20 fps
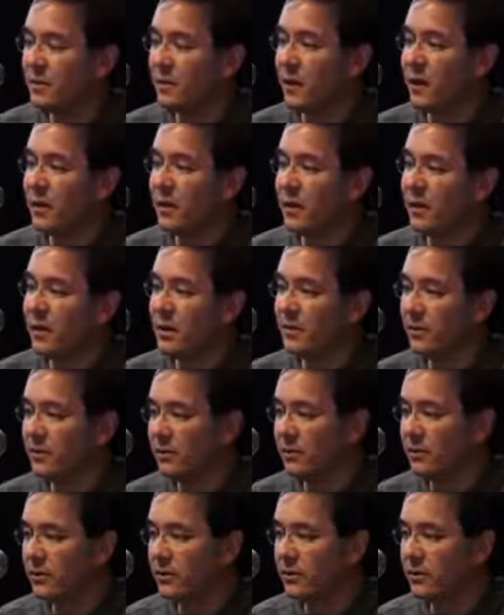the way I came
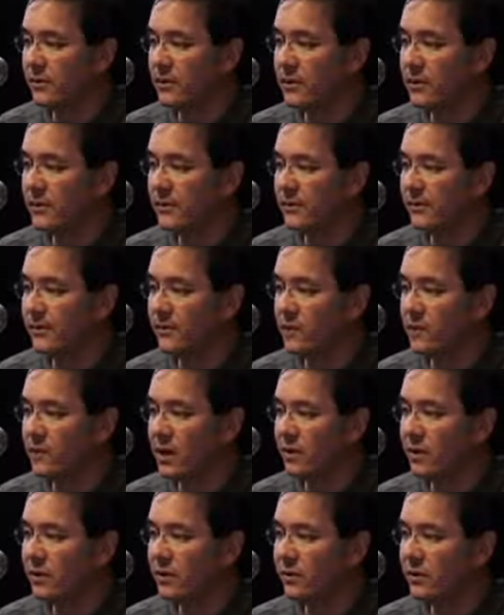across
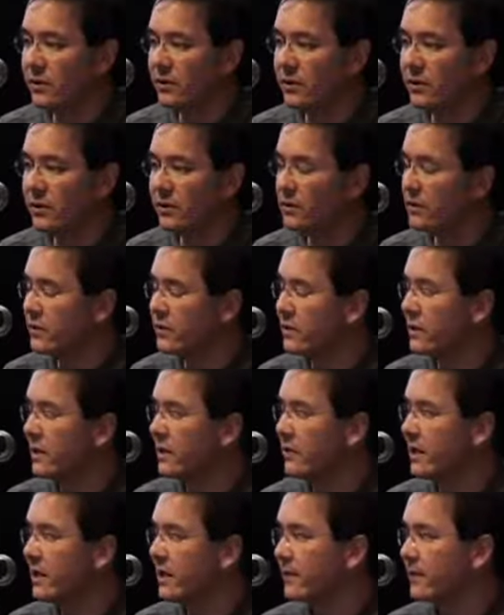Raymond Briggs's The
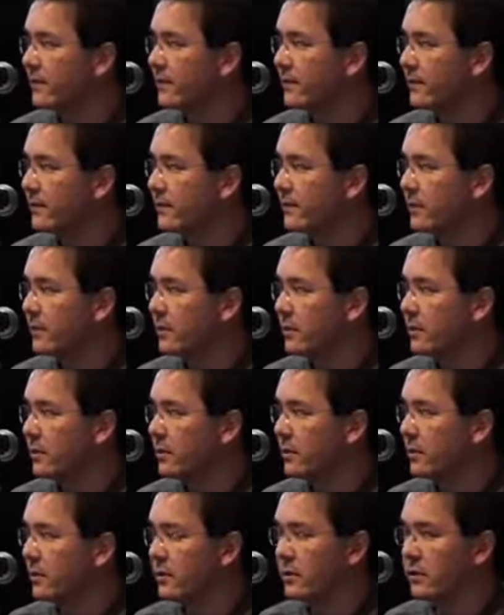Snowman,
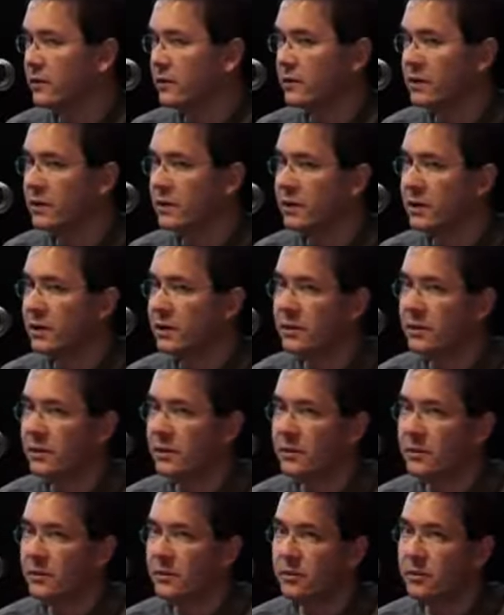which is a
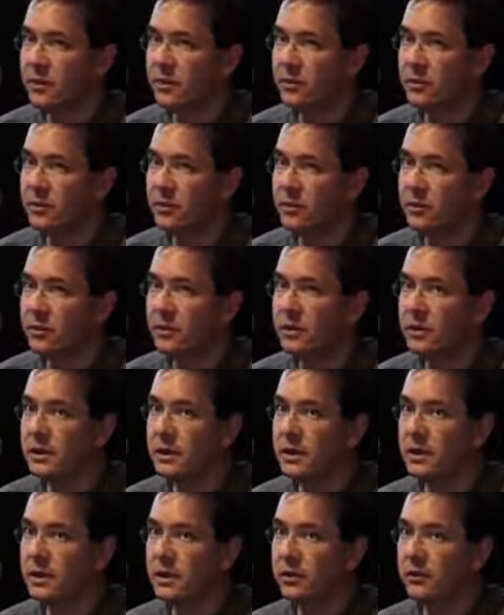silent picture book,
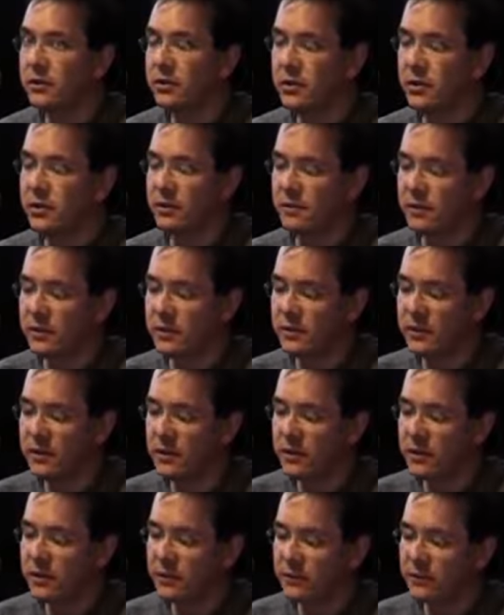which has a very
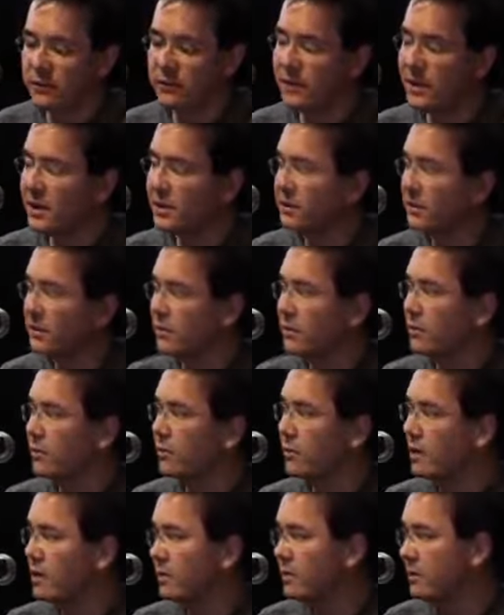similar format to The
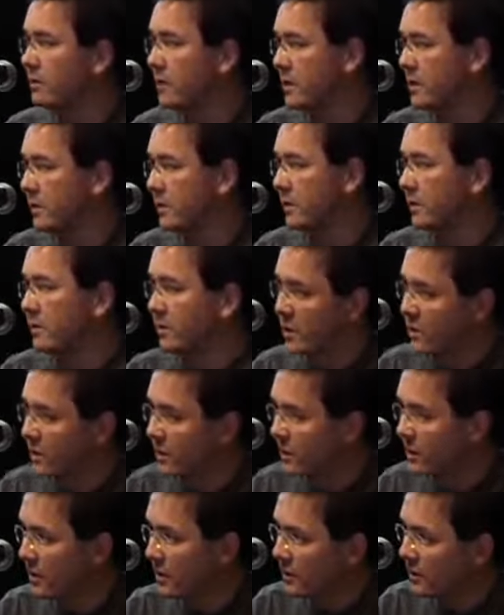Arrival, because I
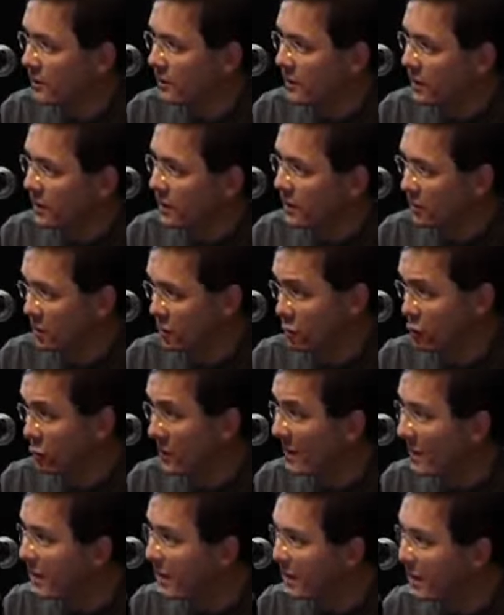borrowed his
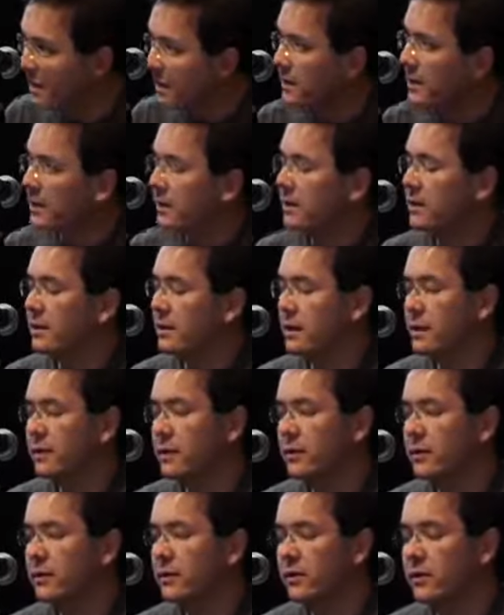grid that he
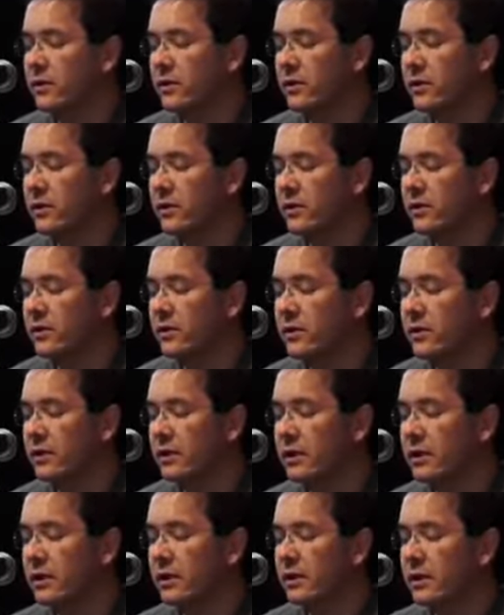uses in his
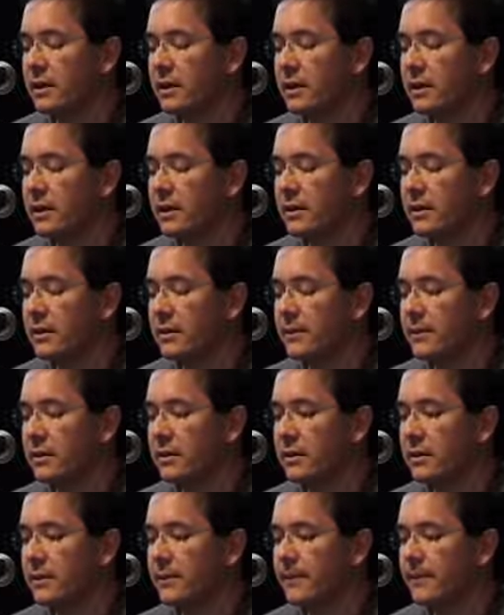book, and
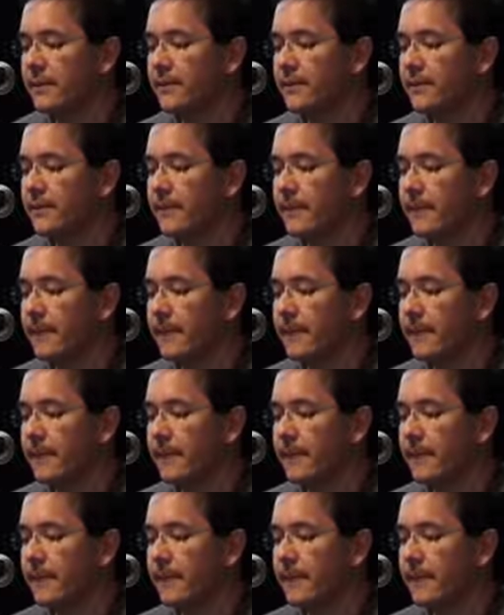that